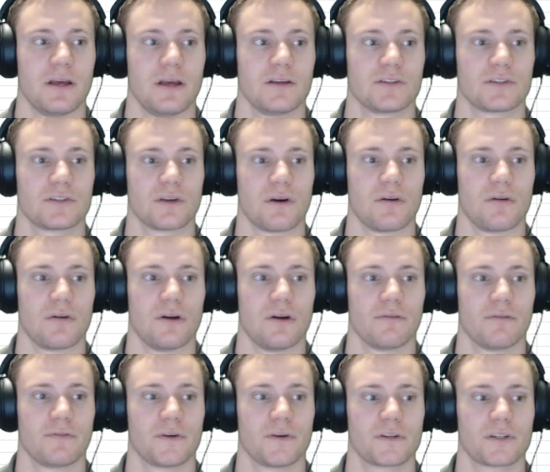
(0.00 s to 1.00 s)
So
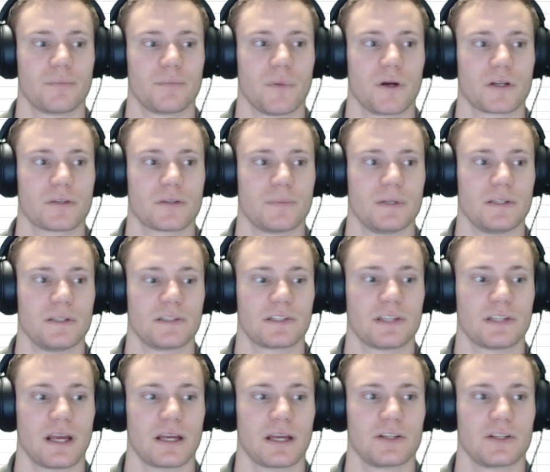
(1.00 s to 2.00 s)
first marksman,
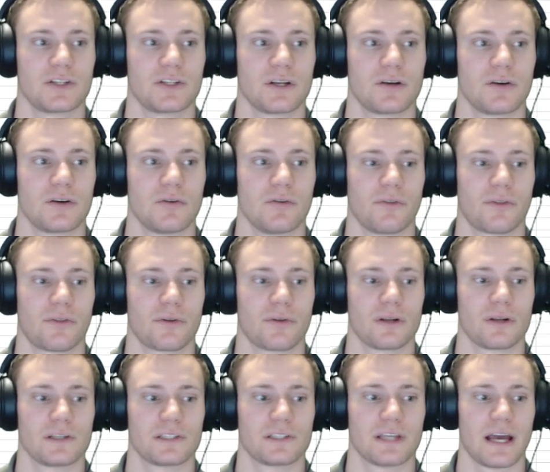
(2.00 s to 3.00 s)
second jungle,
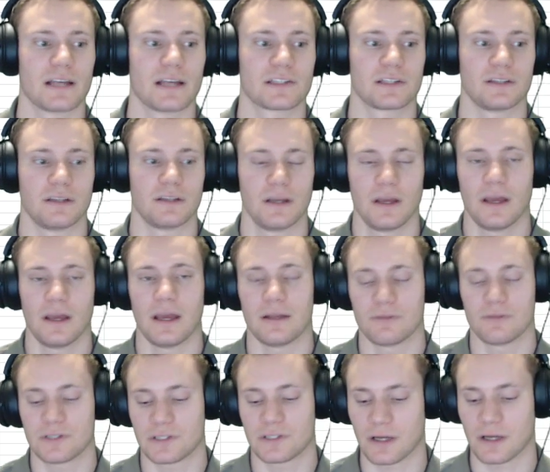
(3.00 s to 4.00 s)
third assassin,
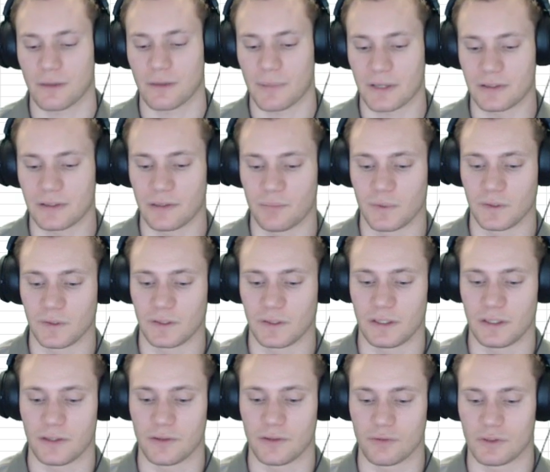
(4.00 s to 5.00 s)
and let's talk about the ability
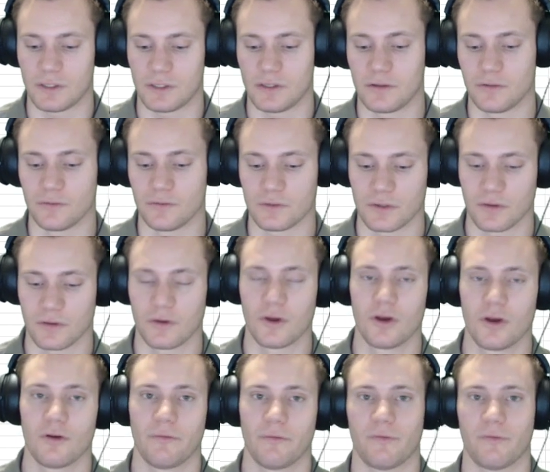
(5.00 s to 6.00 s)
you would use
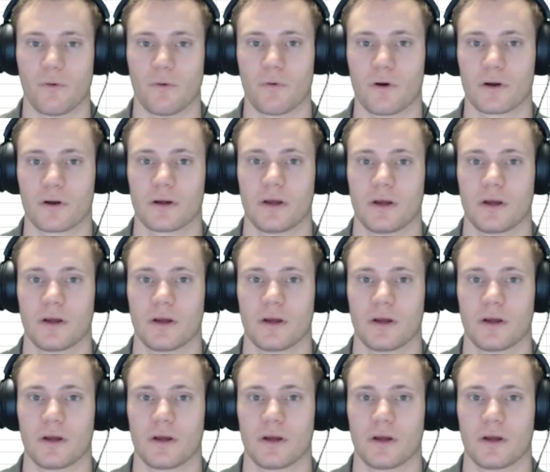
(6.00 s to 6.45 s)
for